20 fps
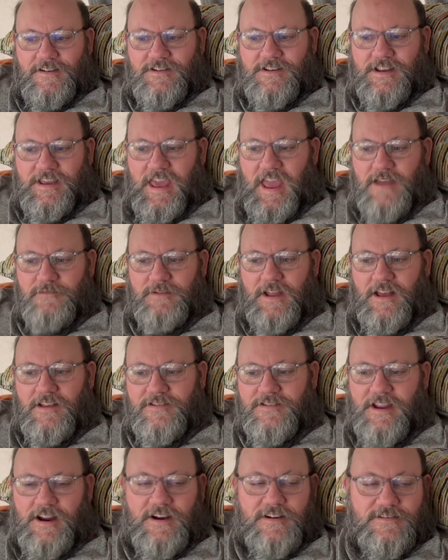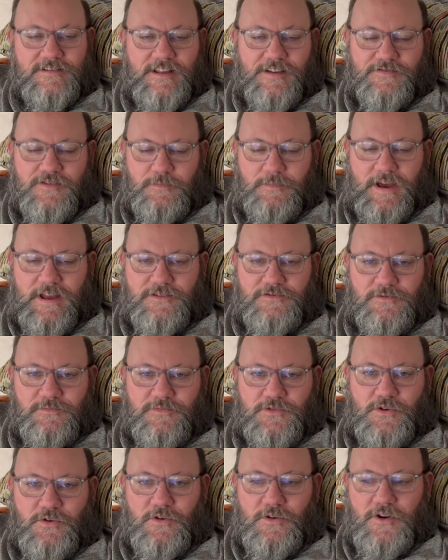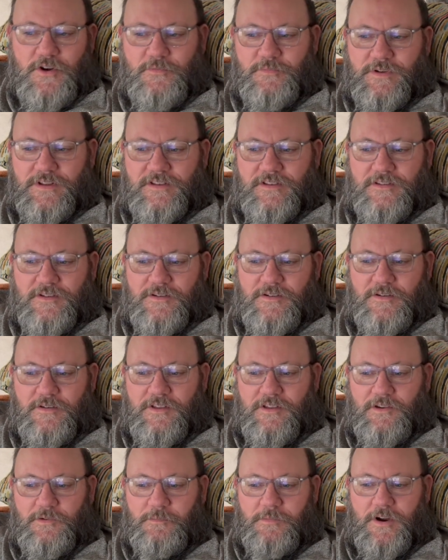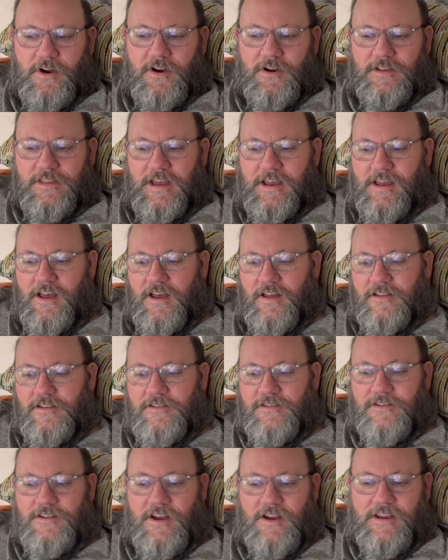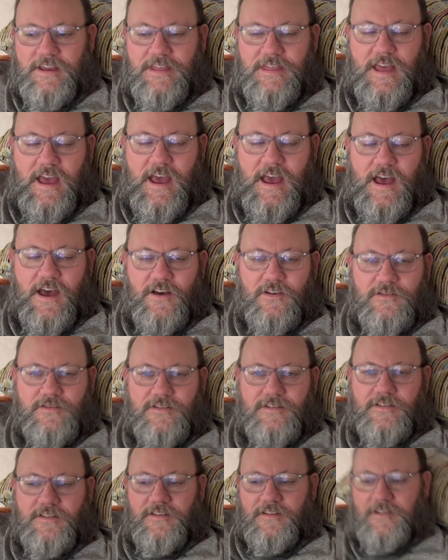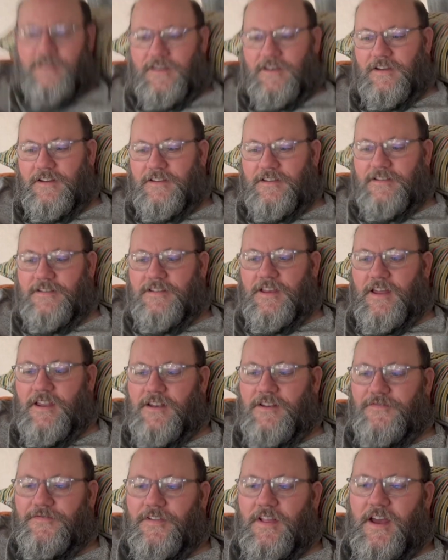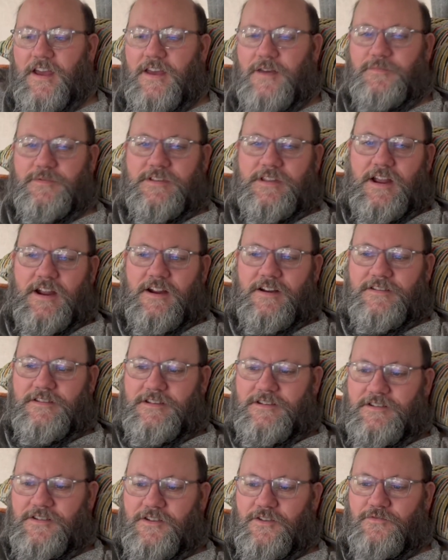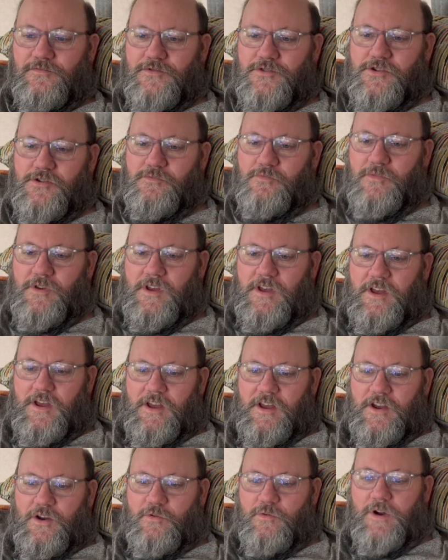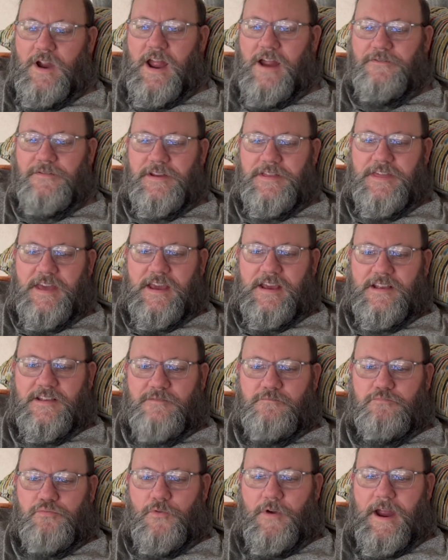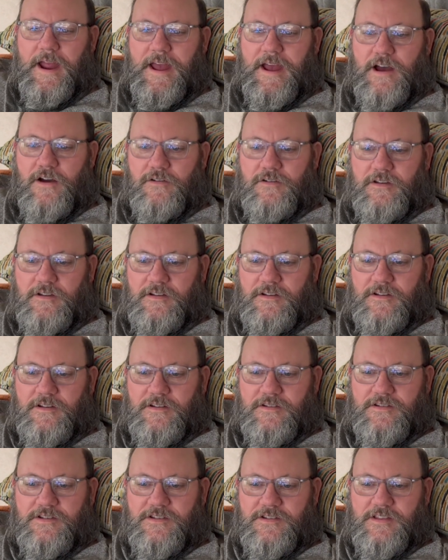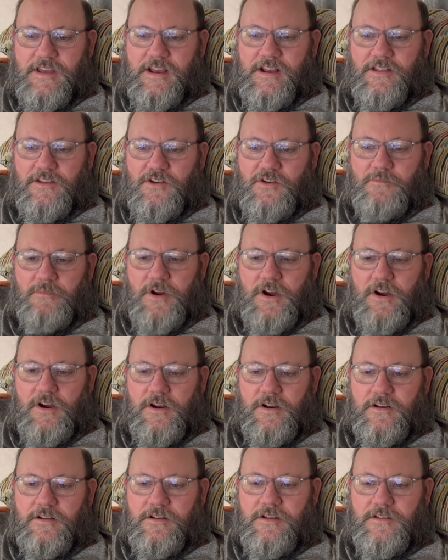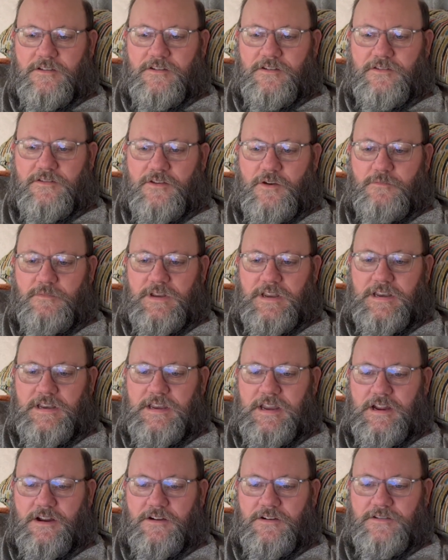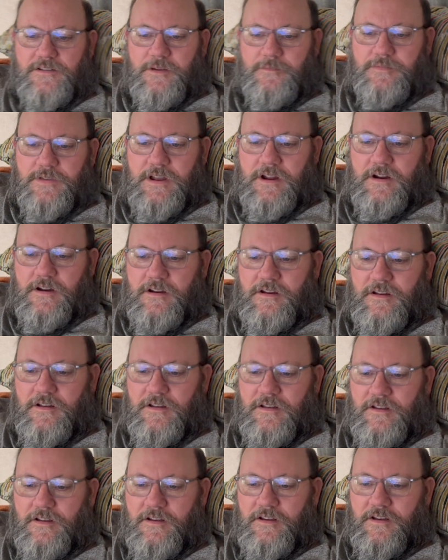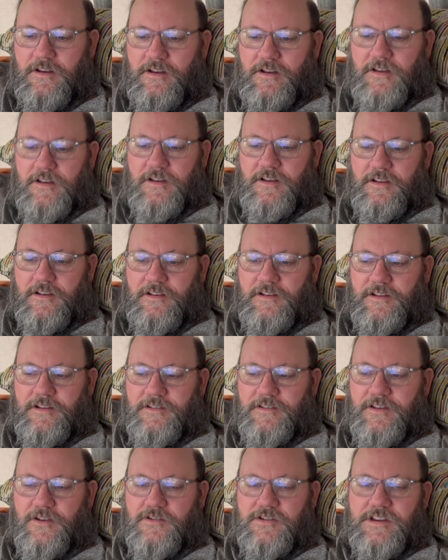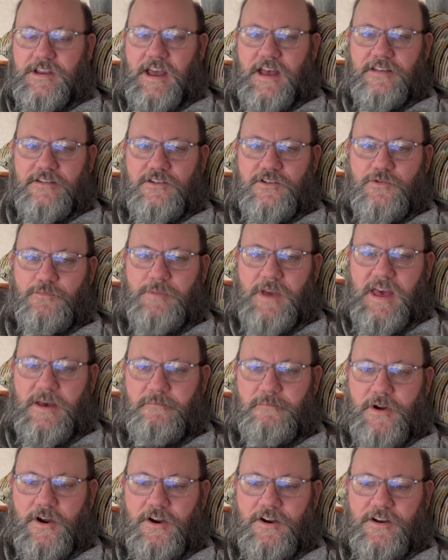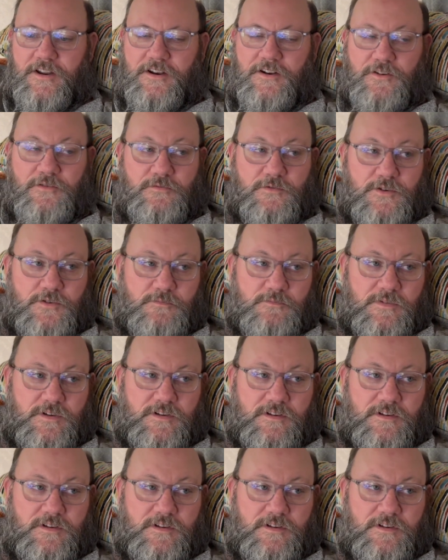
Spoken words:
She came downstairs and left her bedroom door open, so the little bird that got stuck in the house decided to fly upstairs into the room where everything is brown, just like a little bird, because there's so many deers up there. So she has a new pet bird in her room.